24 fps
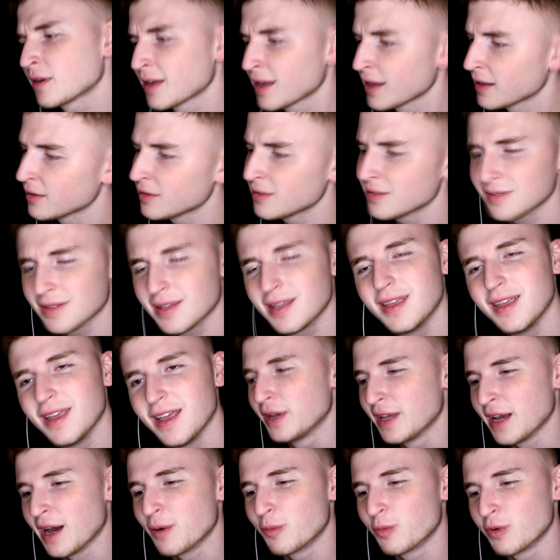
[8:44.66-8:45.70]
Okay,
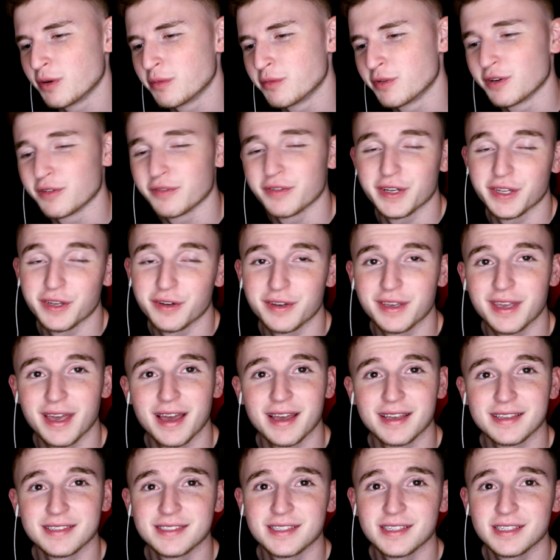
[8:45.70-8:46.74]
we got one more video,
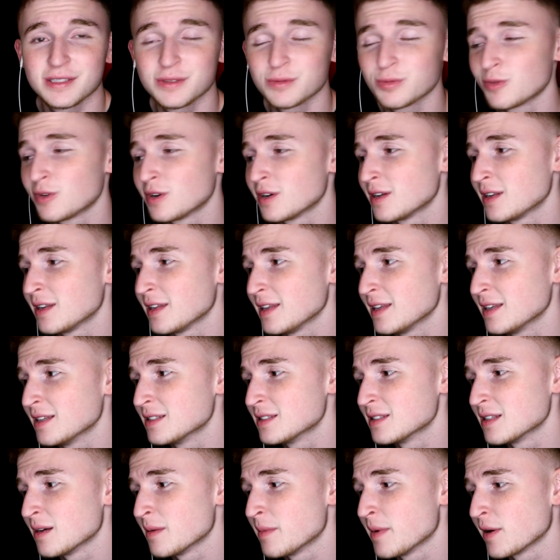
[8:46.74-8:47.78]
guys. This one
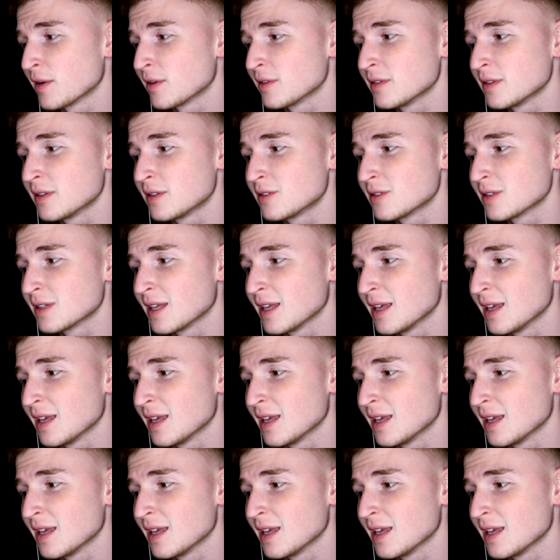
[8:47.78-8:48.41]
is about a little